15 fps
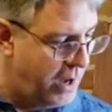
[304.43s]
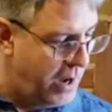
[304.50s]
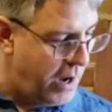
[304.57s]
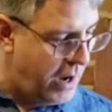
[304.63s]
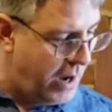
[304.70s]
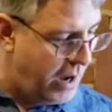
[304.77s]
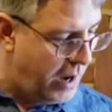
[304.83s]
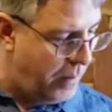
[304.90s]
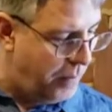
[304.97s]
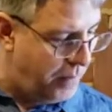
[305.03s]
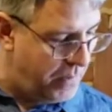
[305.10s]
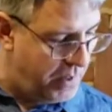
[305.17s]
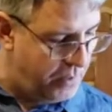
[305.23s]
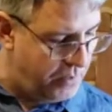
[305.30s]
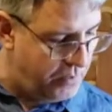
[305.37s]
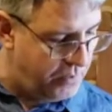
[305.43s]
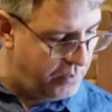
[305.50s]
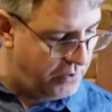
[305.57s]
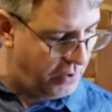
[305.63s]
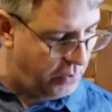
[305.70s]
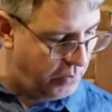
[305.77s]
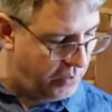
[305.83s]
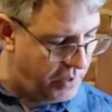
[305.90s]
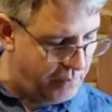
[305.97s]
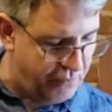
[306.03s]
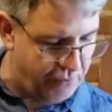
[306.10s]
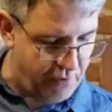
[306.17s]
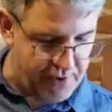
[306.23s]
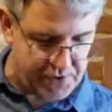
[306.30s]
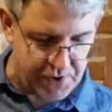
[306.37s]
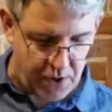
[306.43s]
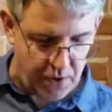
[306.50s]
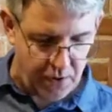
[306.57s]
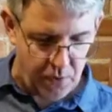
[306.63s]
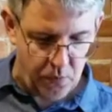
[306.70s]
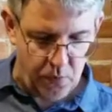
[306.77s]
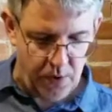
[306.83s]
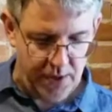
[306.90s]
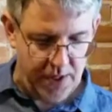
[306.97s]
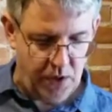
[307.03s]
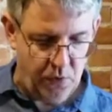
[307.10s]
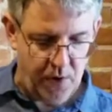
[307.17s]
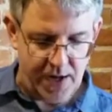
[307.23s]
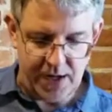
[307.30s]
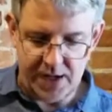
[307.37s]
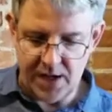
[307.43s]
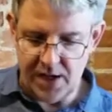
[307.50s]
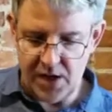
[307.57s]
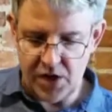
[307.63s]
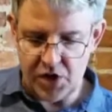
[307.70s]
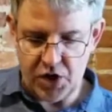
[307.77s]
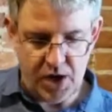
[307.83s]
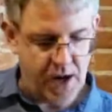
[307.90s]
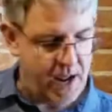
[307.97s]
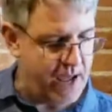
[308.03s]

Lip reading: So the frets are in really great condition.